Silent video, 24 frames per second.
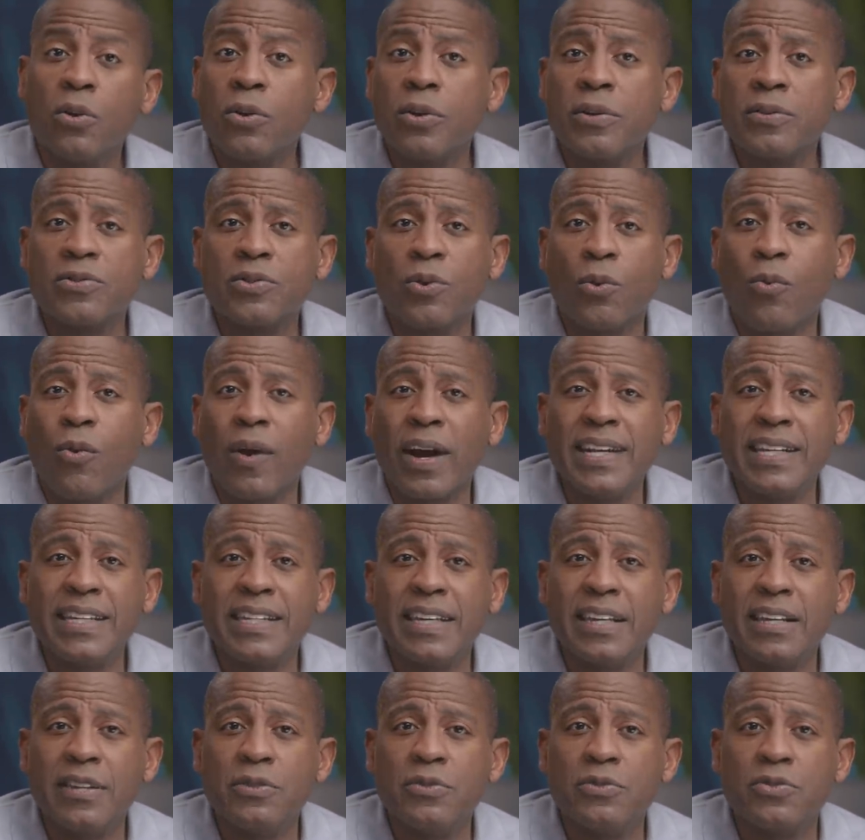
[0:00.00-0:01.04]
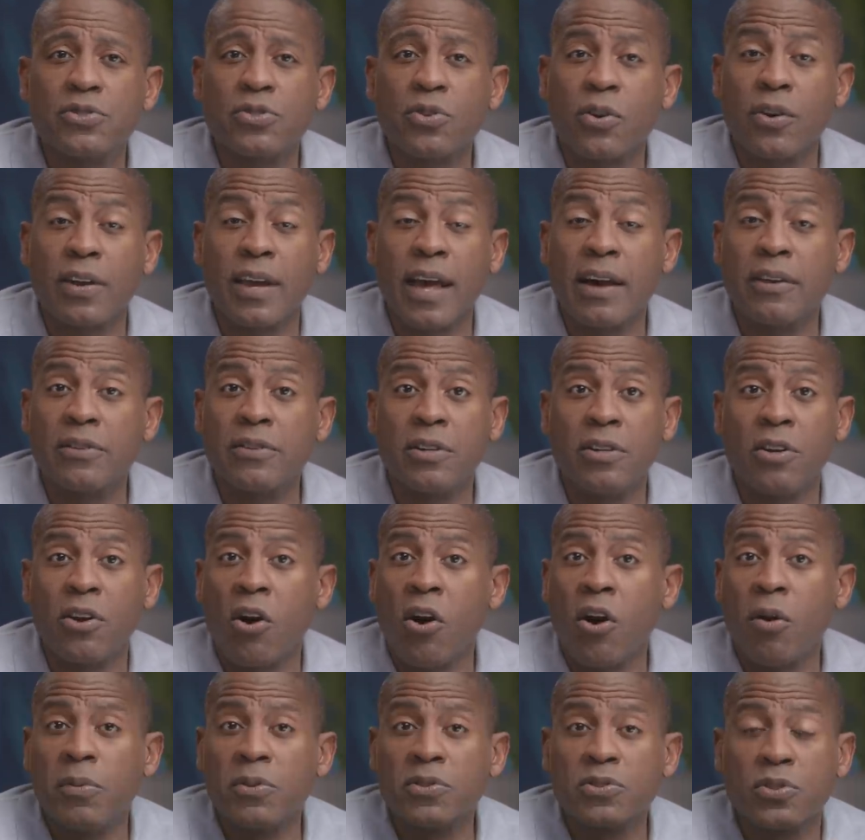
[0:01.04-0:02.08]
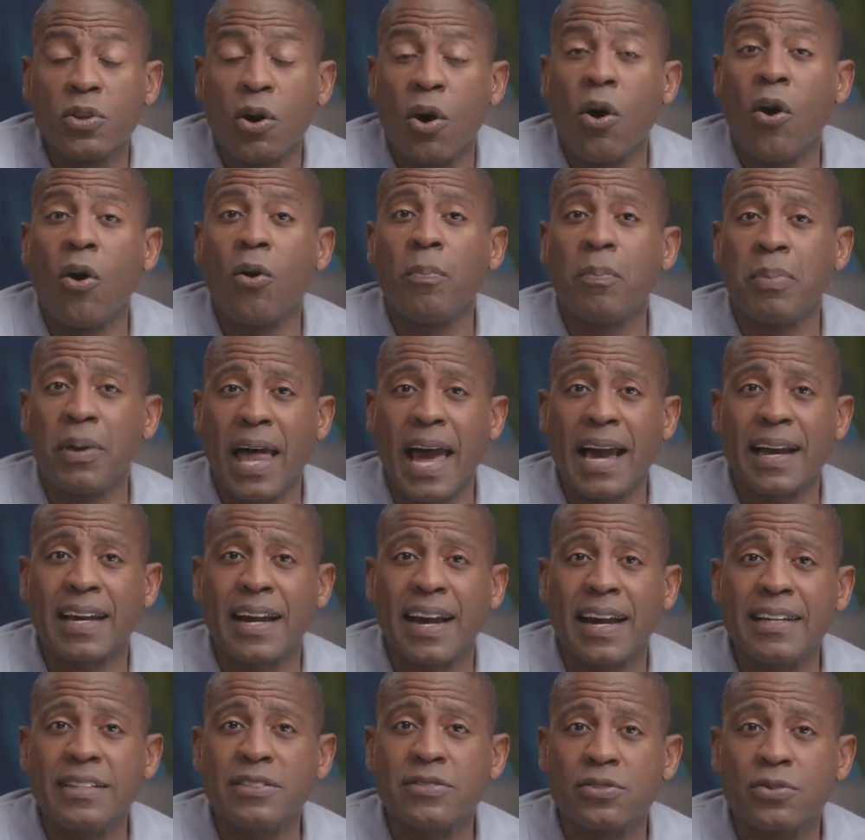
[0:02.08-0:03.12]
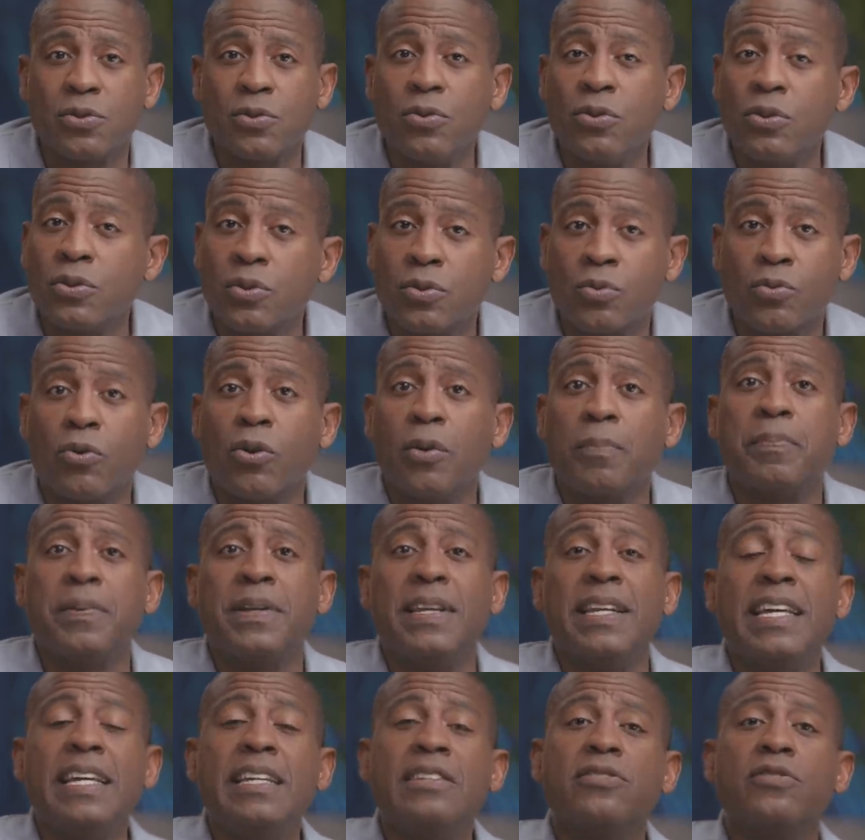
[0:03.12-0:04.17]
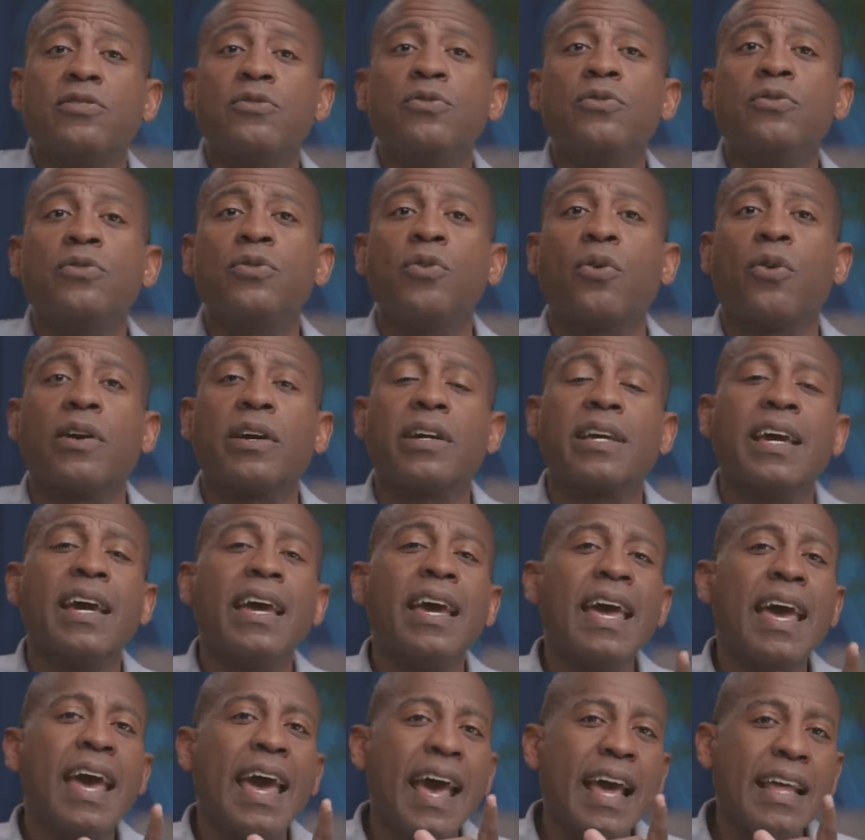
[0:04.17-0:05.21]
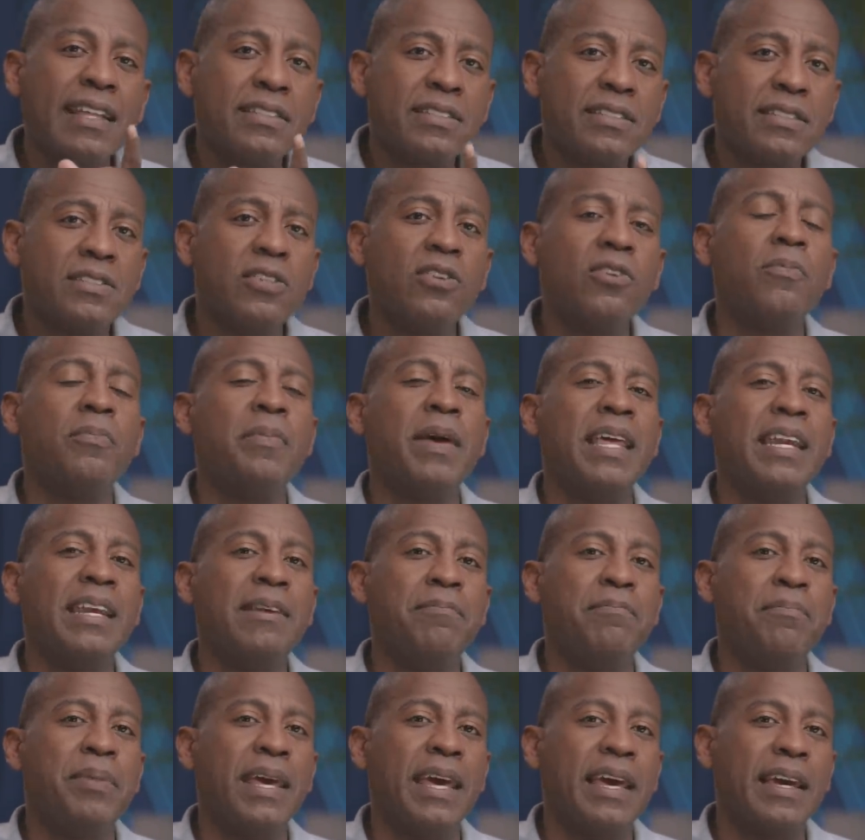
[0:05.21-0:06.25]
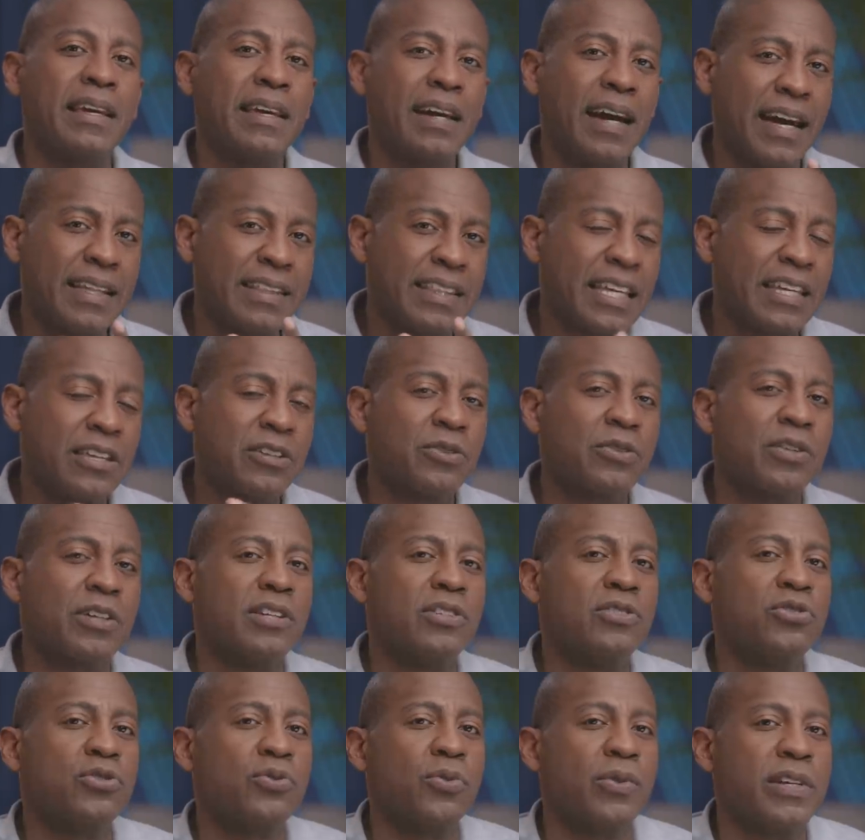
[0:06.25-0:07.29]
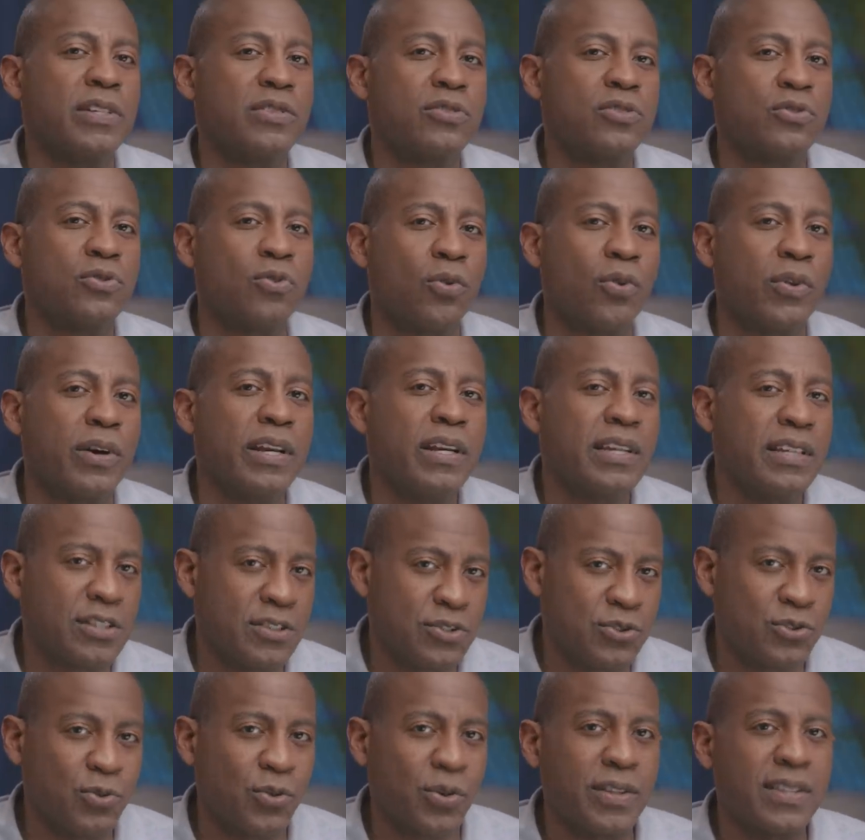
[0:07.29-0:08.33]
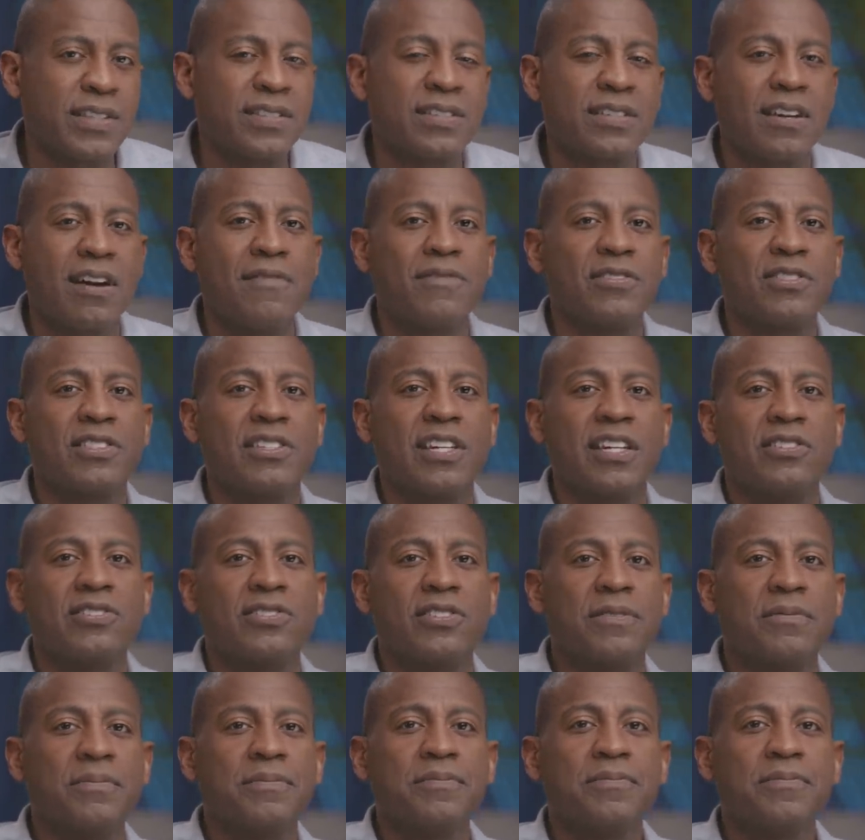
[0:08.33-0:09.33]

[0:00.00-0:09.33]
Lloyd was a white kid who started out in an almost all black high school, grew up in East New York, and still made it big. I think you're gonna enjoy his story. Enjoy this conversation.